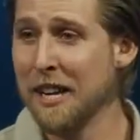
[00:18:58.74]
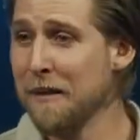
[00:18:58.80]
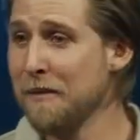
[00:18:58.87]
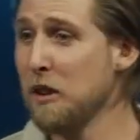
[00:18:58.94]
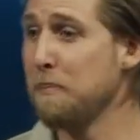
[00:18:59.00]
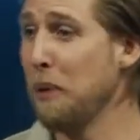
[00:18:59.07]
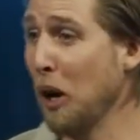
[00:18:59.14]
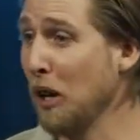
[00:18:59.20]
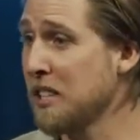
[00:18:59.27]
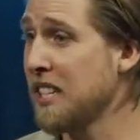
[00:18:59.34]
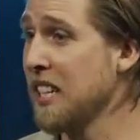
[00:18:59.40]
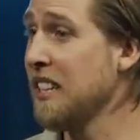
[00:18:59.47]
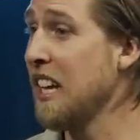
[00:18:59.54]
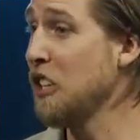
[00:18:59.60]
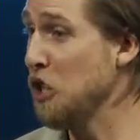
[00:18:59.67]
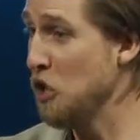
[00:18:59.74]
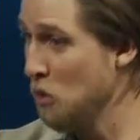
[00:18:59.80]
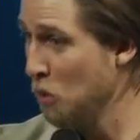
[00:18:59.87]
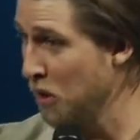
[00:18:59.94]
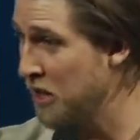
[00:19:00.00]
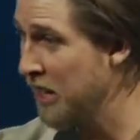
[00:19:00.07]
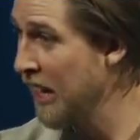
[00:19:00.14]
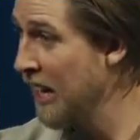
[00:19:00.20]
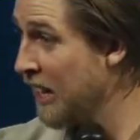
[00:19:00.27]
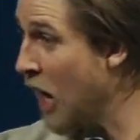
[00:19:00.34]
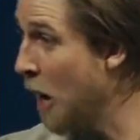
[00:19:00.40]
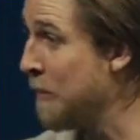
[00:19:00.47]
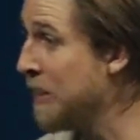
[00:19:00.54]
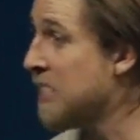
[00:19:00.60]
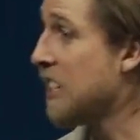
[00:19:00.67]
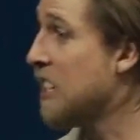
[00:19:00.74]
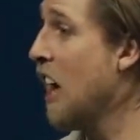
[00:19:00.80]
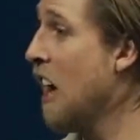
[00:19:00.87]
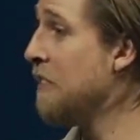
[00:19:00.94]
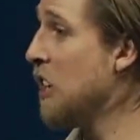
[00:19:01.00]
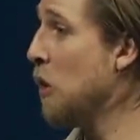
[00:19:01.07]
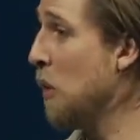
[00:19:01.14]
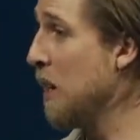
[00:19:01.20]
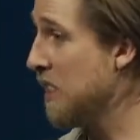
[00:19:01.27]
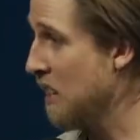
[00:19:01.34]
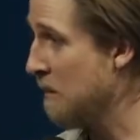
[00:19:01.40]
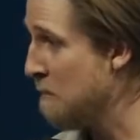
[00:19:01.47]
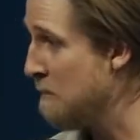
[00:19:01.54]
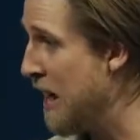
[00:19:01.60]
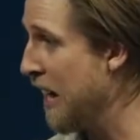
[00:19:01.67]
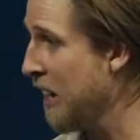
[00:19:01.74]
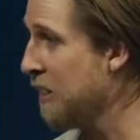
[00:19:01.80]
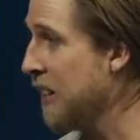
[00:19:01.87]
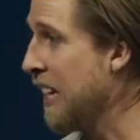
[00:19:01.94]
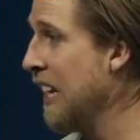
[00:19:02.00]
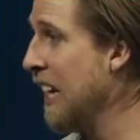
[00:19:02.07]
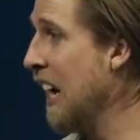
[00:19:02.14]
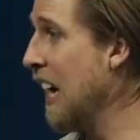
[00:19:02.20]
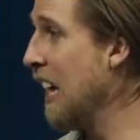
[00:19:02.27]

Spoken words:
the person that you would come into covenant with and marry, a